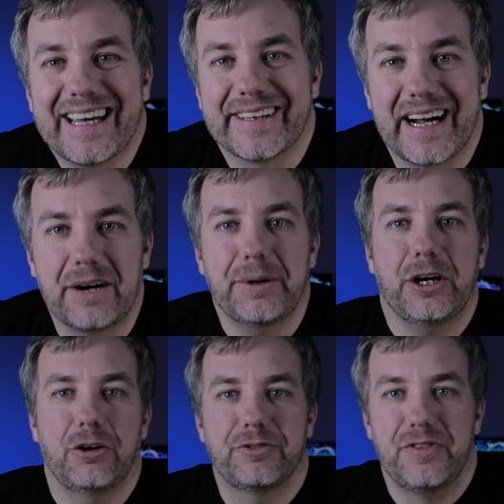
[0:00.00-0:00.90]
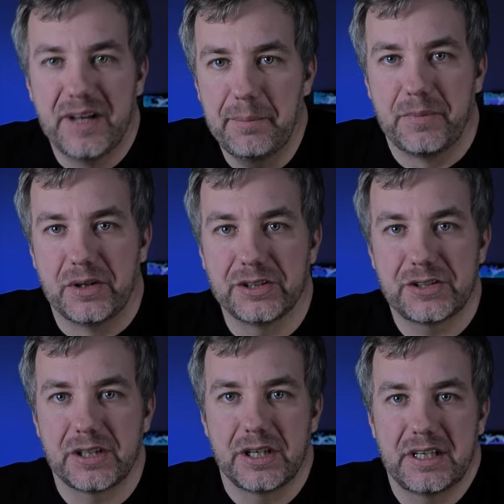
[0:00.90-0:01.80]
an array of
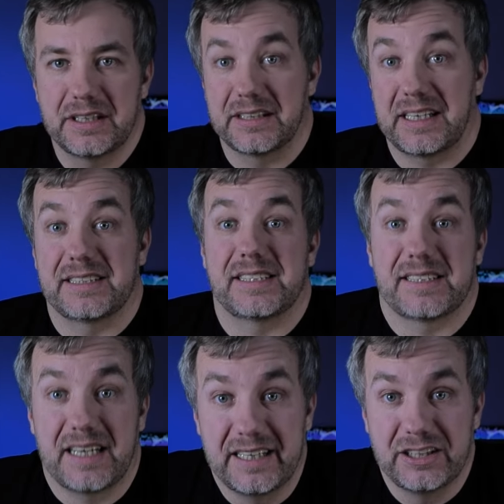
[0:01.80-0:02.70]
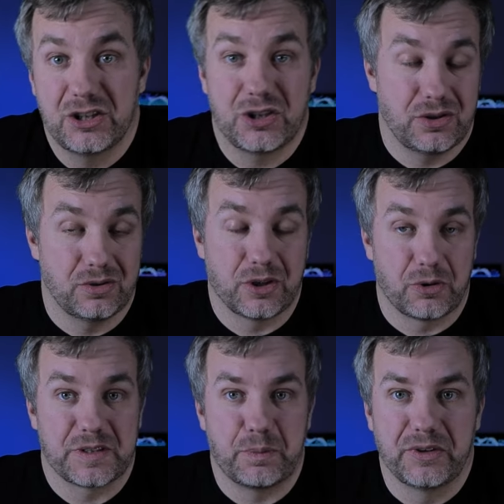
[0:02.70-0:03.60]
numbers that are assigned to
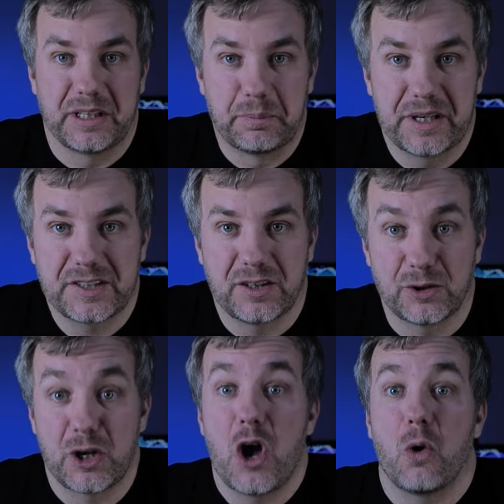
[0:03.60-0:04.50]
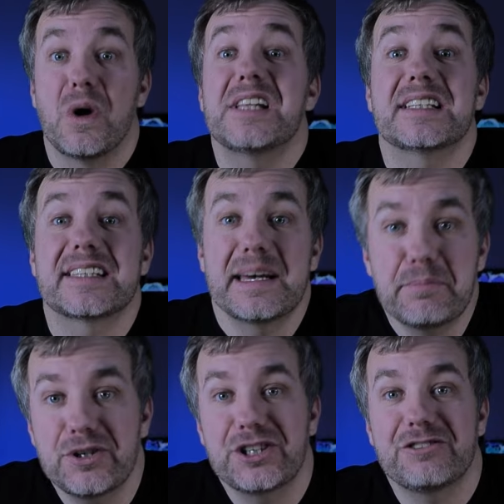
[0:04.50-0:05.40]
corresponding pixels with the
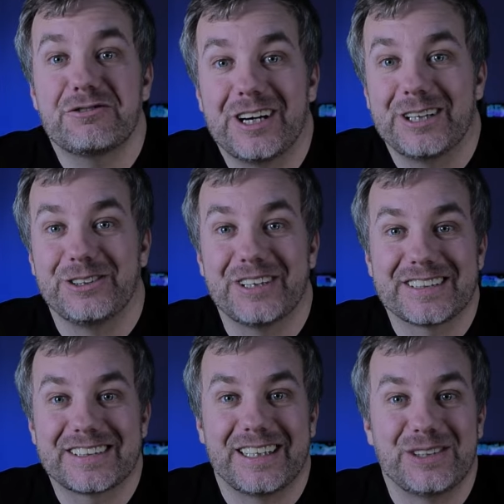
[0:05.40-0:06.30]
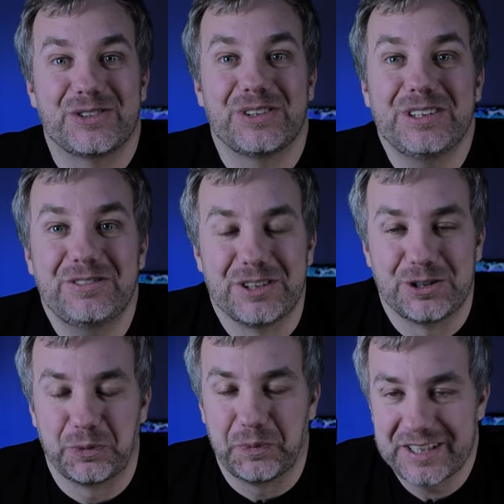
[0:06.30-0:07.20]
temperature value assigned to
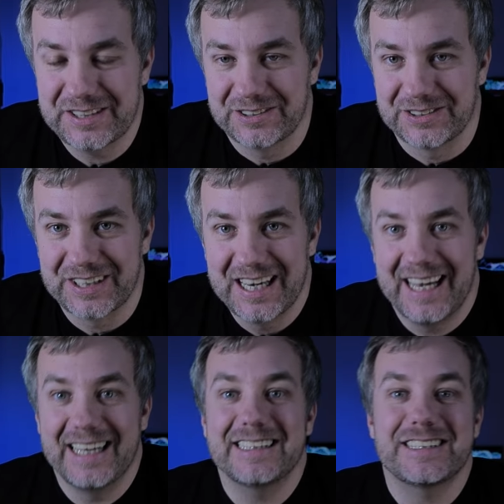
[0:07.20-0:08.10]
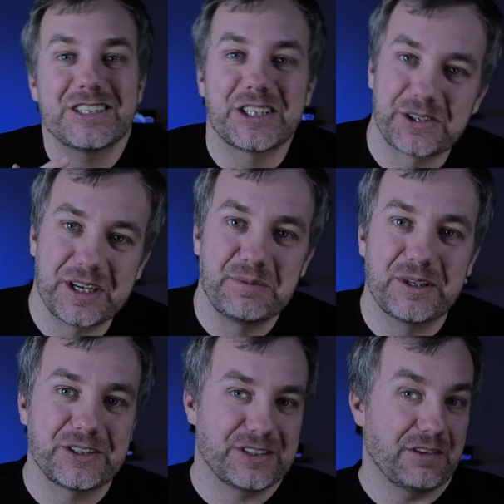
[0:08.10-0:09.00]
individual pixels. And this is great
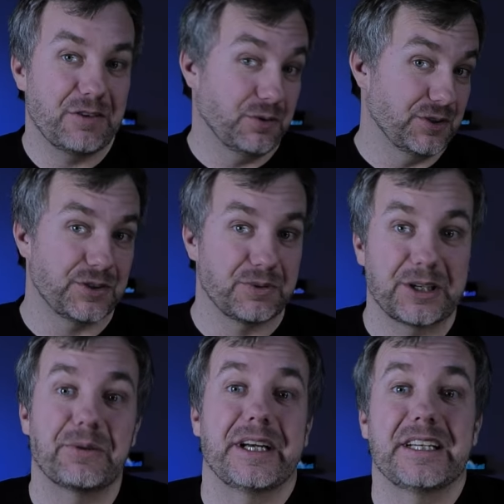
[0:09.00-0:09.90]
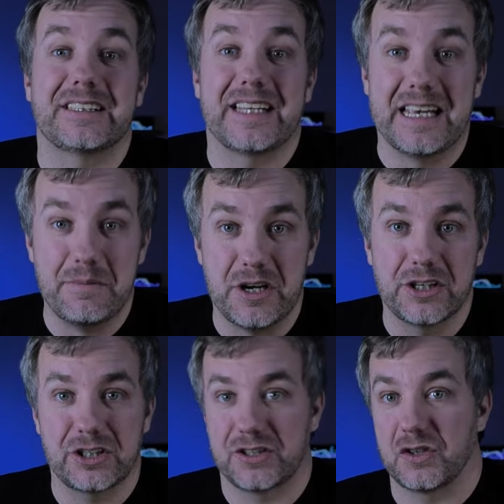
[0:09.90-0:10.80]
because if you want to recreate the
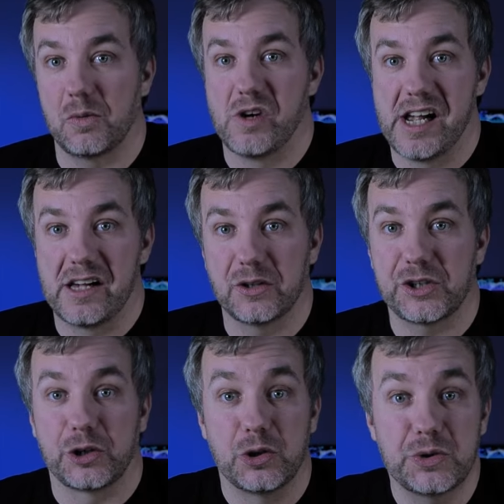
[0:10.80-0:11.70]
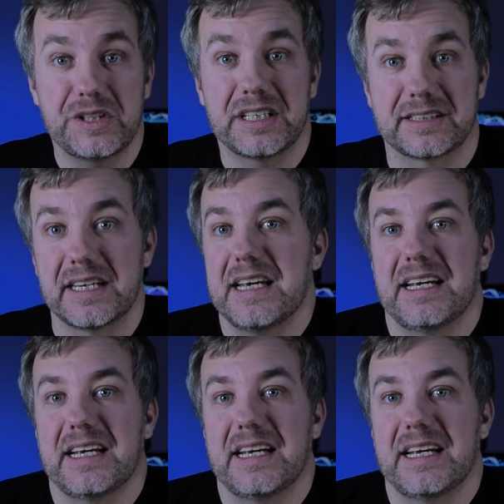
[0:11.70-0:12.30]
image somewhere else or use that